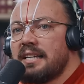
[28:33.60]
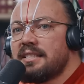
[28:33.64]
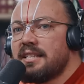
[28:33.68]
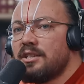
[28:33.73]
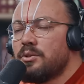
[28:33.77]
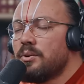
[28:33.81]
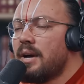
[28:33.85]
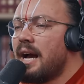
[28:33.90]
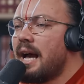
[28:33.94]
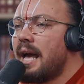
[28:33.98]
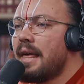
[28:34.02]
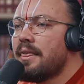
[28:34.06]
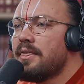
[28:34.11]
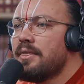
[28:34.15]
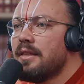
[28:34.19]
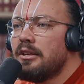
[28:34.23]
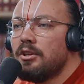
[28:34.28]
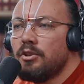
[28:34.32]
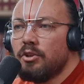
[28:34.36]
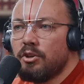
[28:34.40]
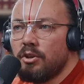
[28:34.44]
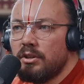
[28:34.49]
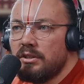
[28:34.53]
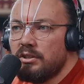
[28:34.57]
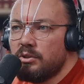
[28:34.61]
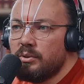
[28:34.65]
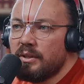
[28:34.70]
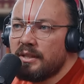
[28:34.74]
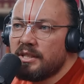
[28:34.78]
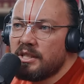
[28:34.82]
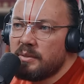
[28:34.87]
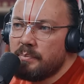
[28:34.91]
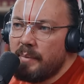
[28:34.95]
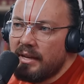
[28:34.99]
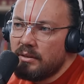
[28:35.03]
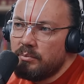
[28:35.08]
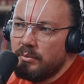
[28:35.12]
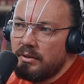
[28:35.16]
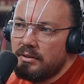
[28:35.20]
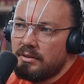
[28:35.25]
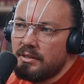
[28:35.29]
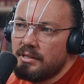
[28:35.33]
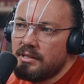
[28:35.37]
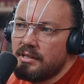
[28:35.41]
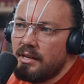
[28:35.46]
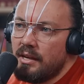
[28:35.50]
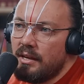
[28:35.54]
I said to her, I think you're going to expect me
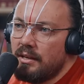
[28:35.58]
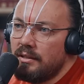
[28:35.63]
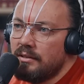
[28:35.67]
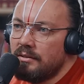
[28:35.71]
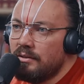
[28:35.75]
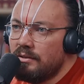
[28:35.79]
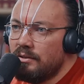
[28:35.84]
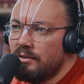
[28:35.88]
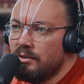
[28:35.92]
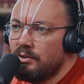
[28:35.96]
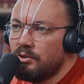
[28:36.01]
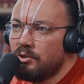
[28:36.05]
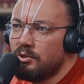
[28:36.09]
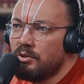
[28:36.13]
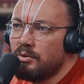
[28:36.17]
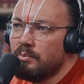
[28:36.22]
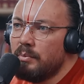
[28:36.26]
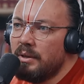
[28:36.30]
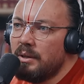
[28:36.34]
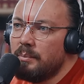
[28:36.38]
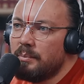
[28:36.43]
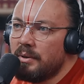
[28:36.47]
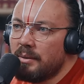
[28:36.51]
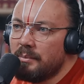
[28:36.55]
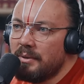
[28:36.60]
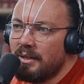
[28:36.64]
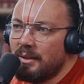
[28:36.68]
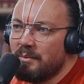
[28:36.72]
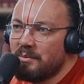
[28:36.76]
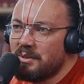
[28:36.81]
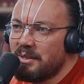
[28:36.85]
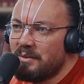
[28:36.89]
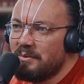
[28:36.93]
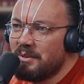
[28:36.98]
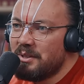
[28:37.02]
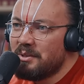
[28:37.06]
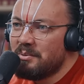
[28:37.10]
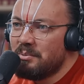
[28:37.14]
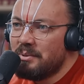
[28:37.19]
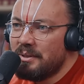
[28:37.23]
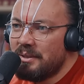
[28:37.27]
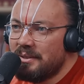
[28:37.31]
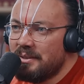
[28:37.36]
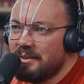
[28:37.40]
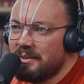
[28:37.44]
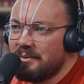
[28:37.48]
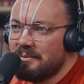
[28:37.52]
to say you should meet Paramahamsa
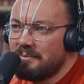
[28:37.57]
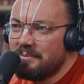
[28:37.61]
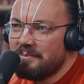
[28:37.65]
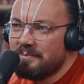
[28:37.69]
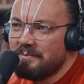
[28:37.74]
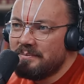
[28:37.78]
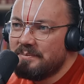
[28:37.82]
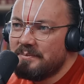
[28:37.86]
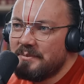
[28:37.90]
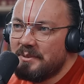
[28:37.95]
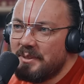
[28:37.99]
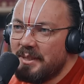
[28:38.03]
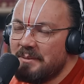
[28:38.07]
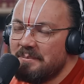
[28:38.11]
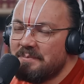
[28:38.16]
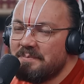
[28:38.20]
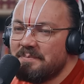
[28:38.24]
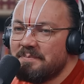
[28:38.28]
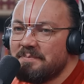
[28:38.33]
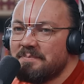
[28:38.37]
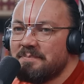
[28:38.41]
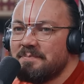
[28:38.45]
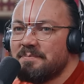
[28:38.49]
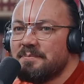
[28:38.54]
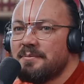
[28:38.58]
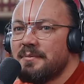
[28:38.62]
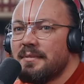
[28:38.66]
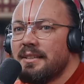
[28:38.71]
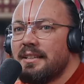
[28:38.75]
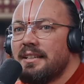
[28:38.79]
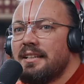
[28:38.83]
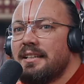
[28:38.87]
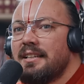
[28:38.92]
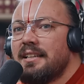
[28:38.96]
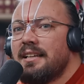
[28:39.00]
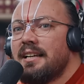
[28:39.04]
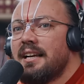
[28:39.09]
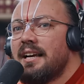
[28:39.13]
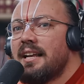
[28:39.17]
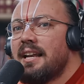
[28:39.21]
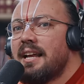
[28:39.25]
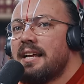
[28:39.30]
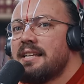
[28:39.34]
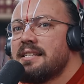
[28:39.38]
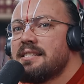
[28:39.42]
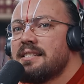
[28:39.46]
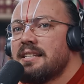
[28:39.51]
Vishwananda, right? And
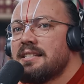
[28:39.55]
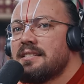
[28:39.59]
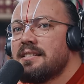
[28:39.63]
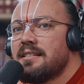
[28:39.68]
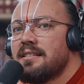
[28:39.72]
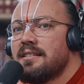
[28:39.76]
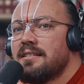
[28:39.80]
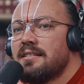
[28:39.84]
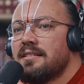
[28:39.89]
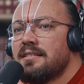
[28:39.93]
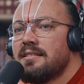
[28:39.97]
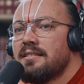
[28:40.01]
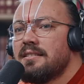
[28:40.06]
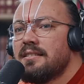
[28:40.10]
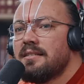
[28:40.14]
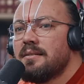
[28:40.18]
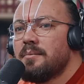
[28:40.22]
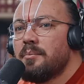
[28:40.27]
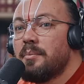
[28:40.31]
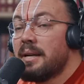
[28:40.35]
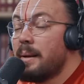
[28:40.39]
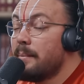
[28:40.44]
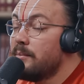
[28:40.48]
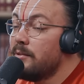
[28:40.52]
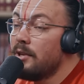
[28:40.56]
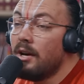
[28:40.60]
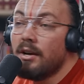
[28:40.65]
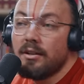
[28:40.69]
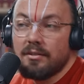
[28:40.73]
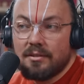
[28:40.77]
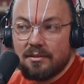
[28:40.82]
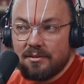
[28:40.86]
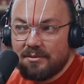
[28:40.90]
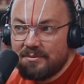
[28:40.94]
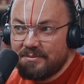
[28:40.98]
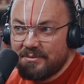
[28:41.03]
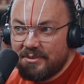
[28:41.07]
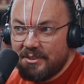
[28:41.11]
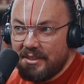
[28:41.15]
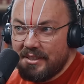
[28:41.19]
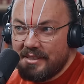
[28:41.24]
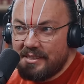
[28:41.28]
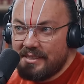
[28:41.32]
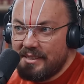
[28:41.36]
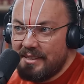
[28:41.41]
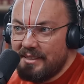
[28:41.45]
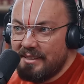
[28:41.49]
I said to her, But I'm not going
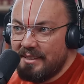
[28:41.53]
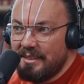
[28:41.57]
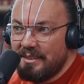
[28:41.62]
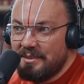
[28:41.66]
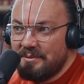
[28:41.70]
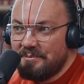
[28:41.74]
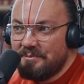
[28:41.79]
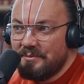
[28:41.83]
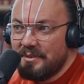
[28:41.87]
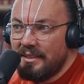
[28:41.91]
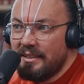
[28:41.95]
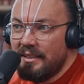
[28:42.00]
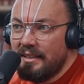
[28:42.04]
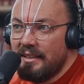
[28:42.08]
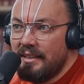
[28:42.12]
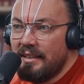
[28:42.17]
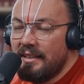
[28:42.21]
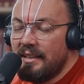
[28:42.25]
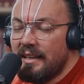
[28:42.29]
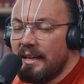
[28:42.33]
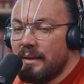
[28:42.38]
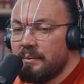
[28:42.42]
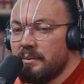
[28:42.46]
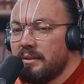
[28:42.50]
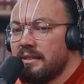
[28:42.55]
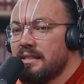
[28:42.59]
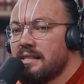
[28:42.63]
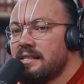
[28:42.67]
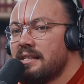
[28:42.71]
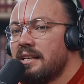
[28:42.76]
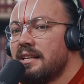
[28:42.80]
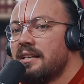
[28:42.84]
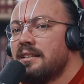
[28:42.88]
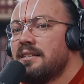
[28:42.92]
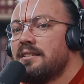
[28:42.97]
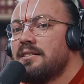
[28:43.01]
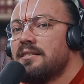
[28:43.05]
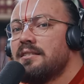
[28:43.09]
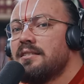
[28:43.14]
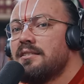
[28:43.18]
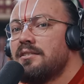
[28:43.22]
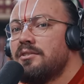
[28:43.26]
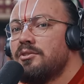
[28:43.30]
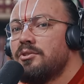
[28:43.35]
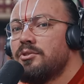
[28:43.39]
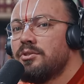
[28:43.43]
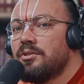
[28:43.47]
to say that. I'm going to say
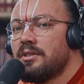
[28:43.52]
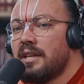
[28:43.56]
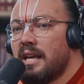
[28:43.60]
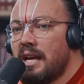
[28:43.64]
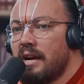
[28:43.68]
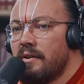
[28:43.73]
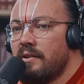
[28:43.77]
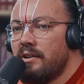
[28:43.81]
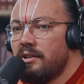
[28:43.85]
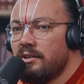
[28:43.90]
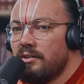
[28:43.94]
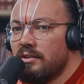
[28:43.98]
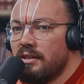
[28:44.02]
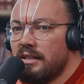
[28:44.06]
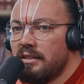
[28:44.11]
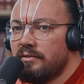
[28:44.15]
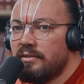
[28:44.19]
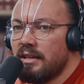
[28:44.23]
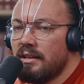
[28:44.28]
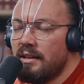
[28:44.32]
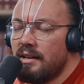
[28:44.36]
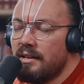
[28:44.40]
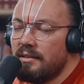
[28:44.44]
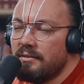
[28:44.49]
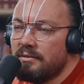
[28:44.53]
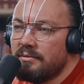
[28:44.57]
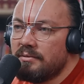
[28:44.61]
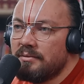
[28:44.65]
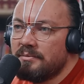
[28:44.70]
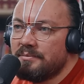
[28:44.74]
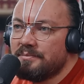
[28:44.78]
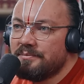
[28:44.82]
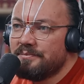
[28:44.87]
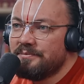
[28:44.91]
you should carry on living life.